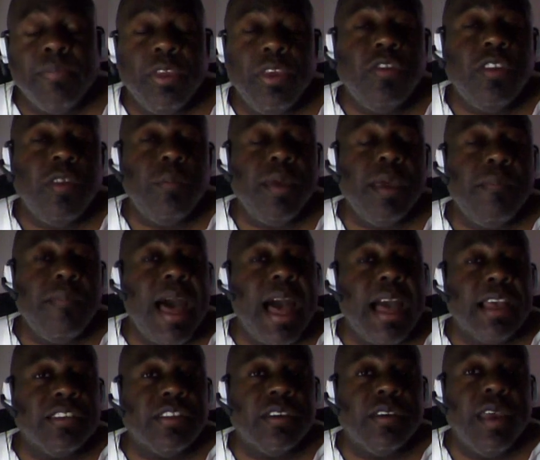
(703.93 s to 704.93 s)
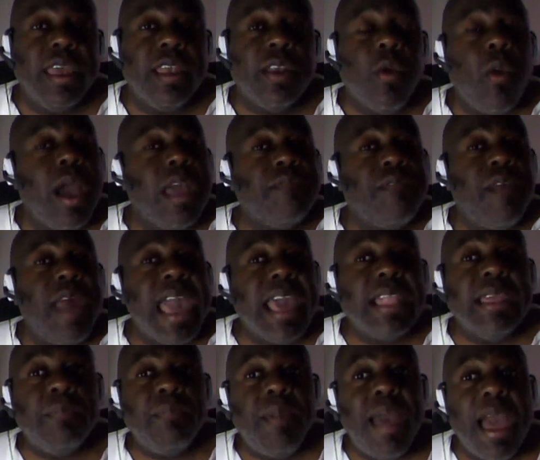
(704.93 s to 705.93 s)
used to be a boxer, and quite
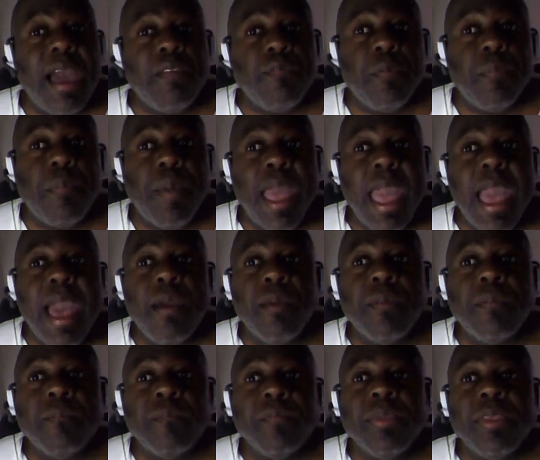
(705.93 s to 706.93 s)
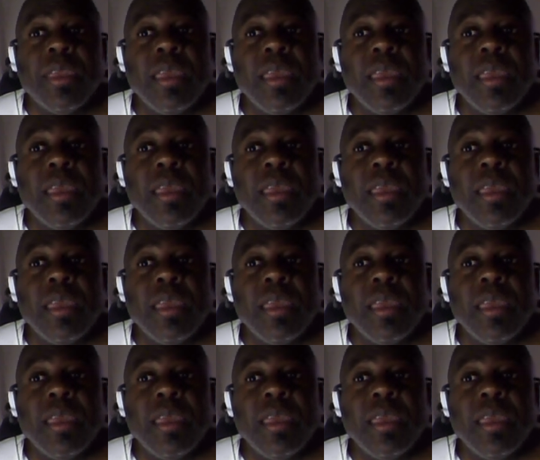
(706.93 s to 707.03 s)
frankly, pound for pound,